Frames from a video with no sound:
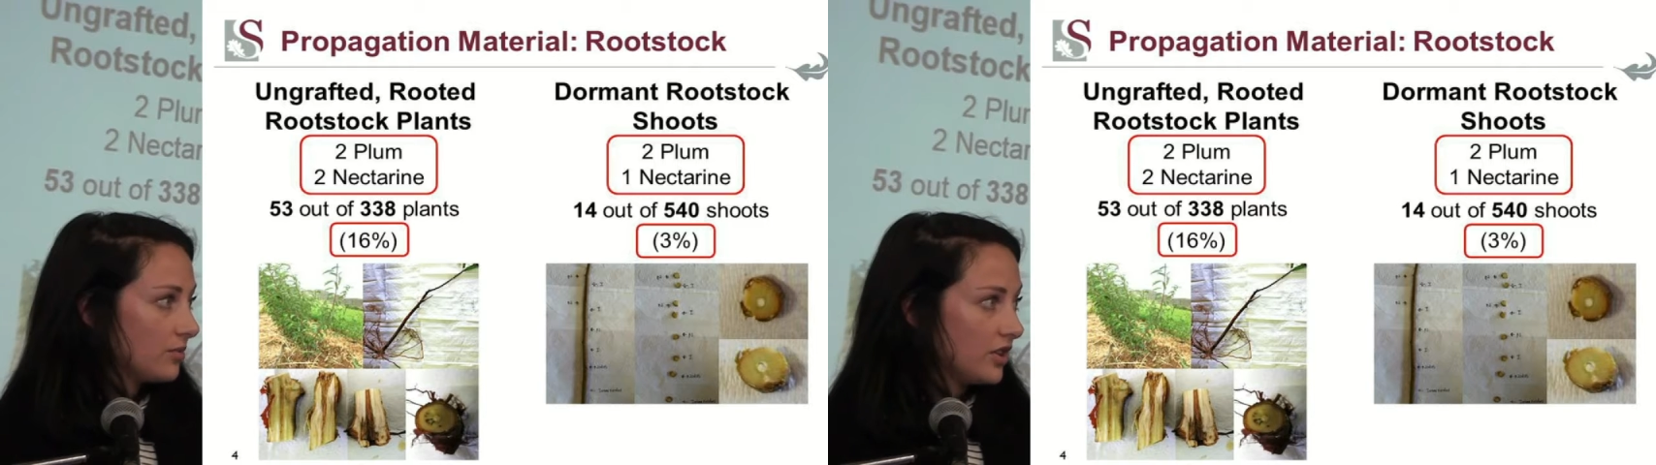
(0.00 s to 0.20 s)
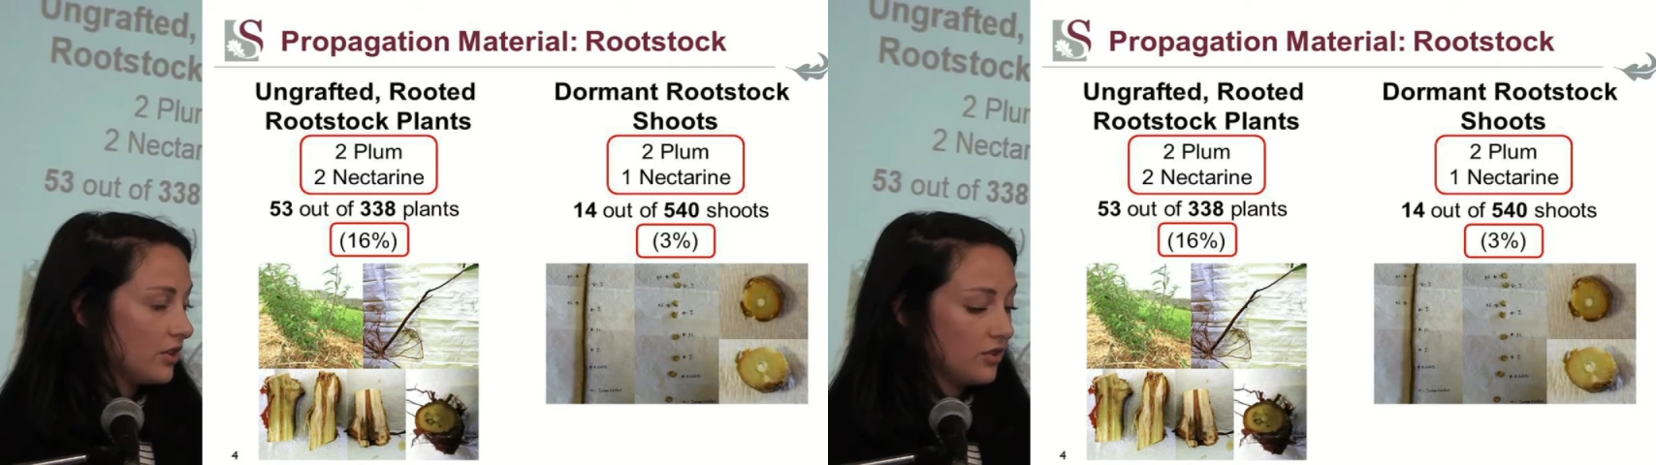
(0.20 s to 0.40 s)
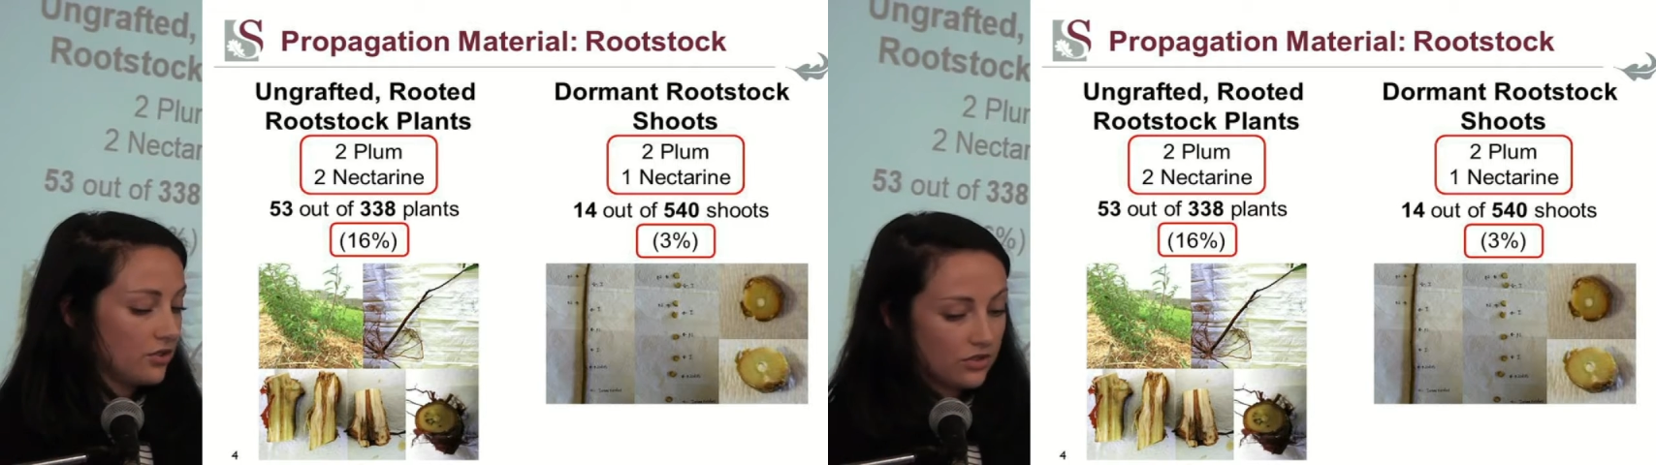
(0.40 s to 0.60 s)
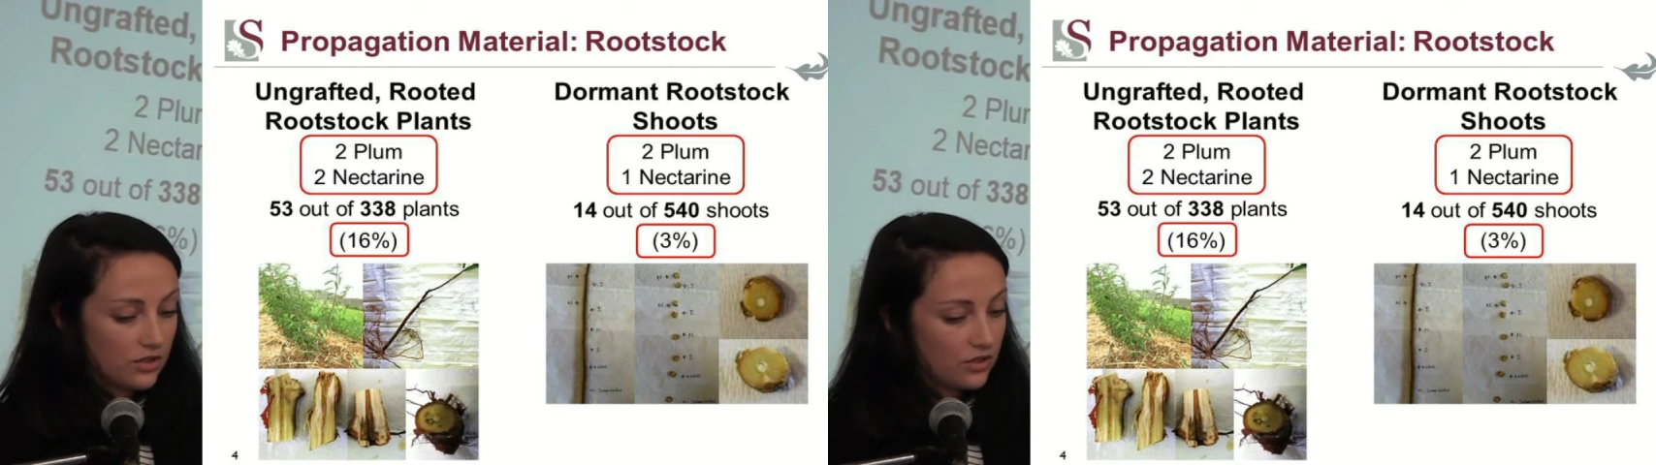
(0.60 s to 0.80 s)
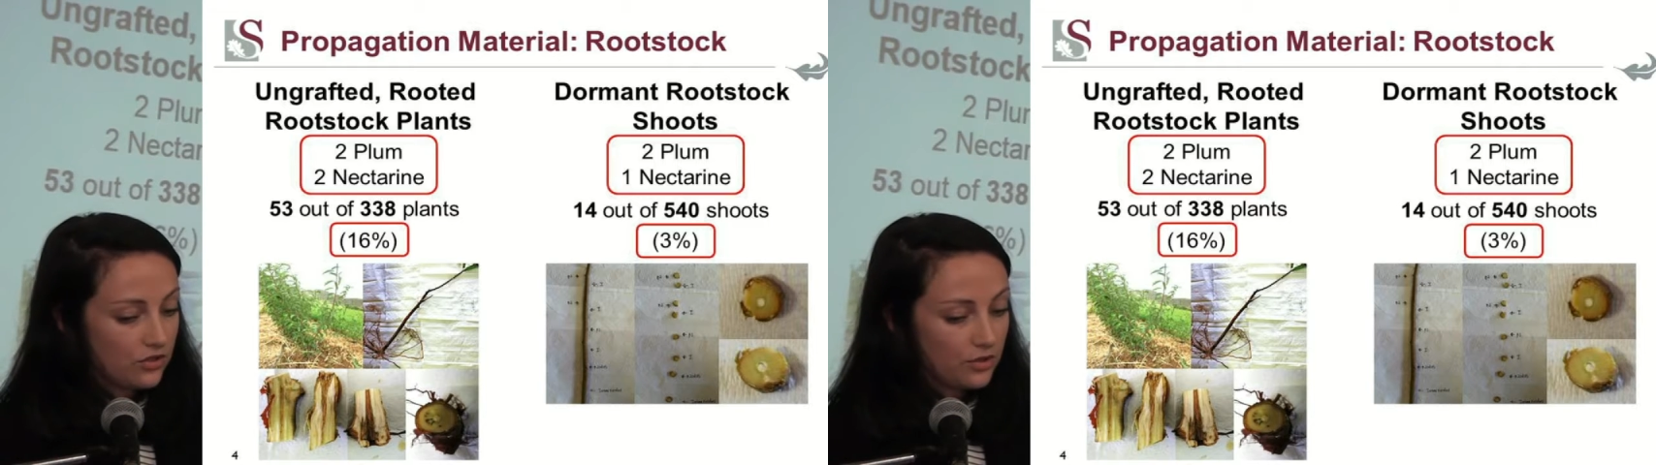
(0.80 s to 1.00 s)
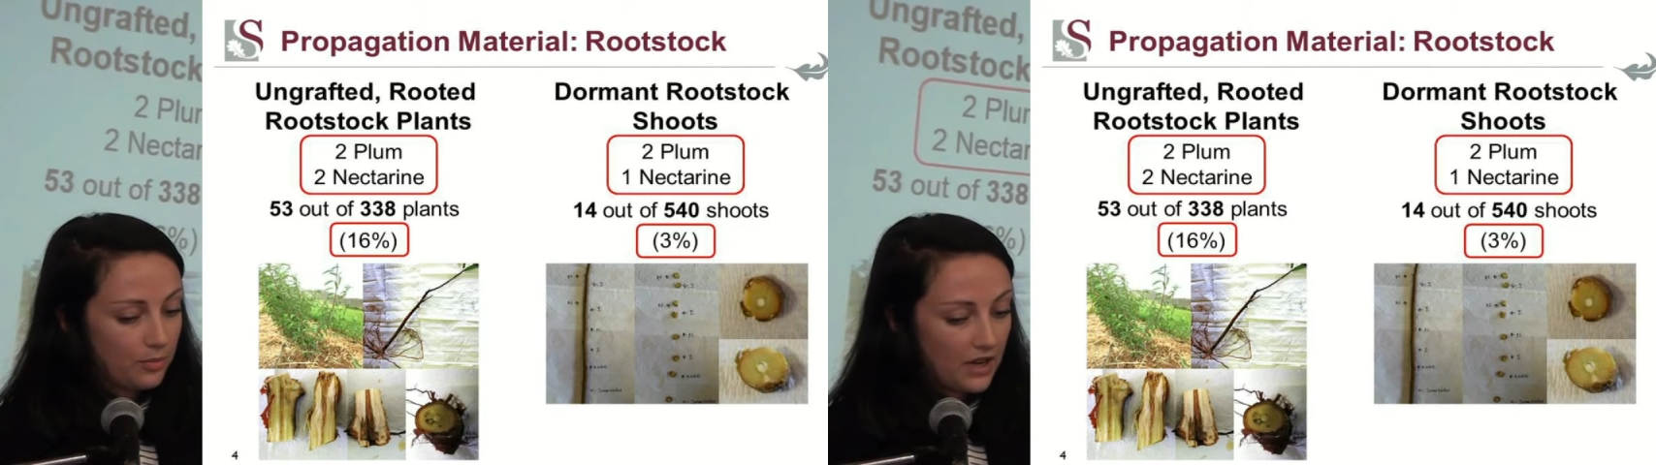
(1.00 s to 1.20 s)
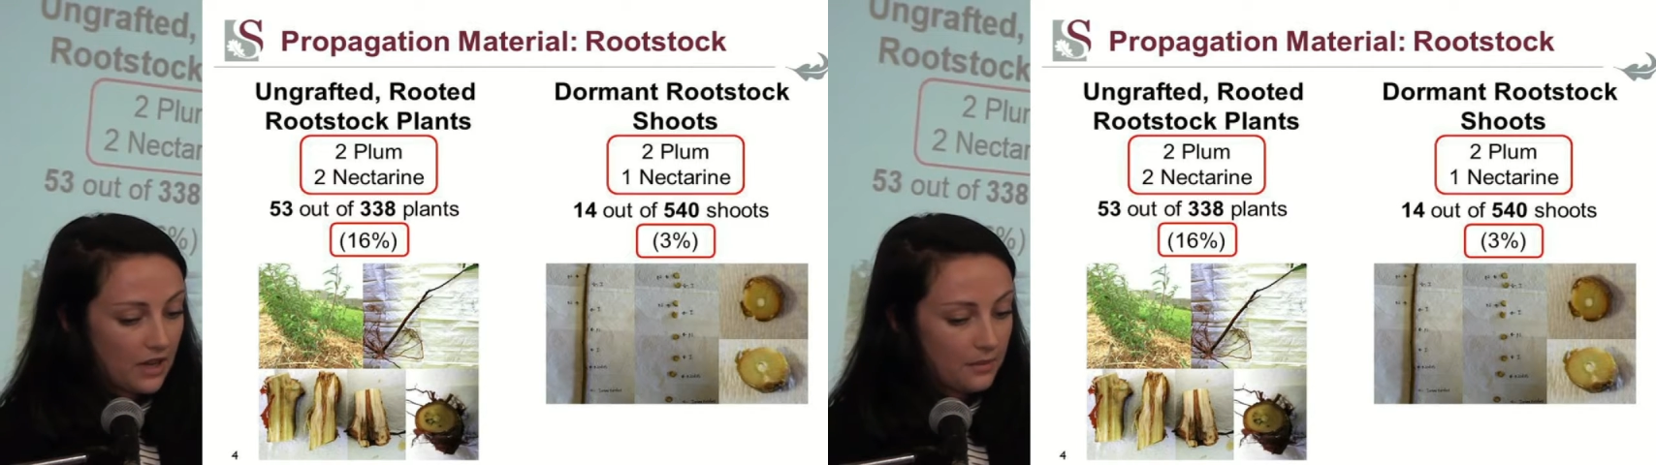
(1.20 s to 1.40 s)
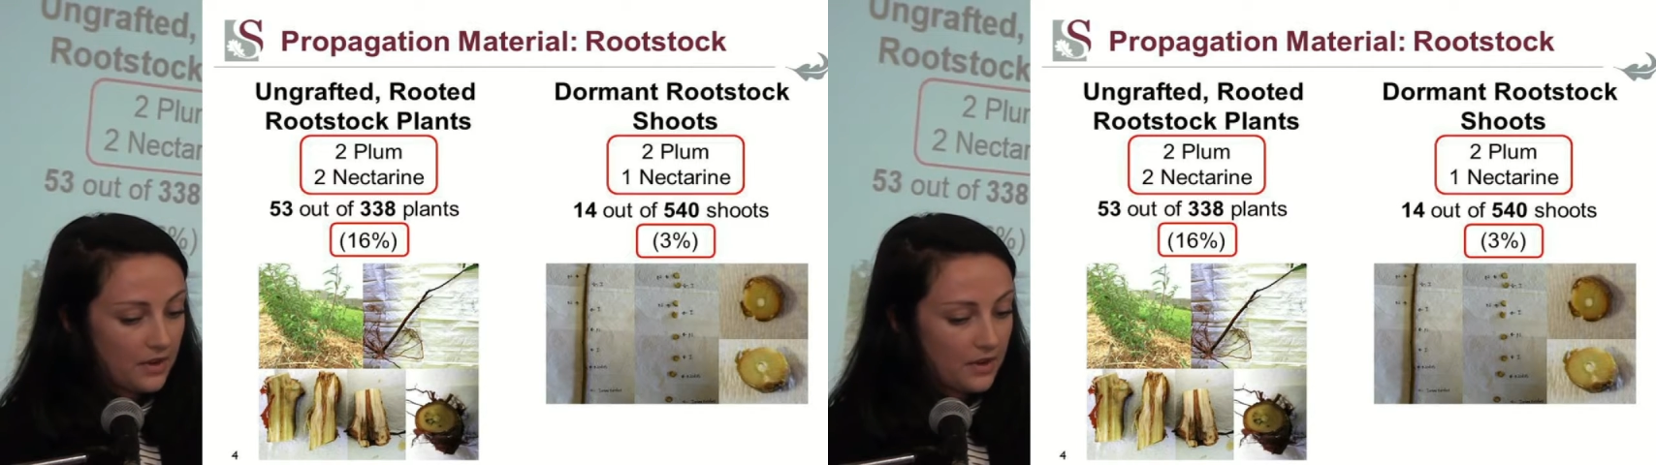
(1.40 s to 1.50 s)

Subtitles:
we use 2 plum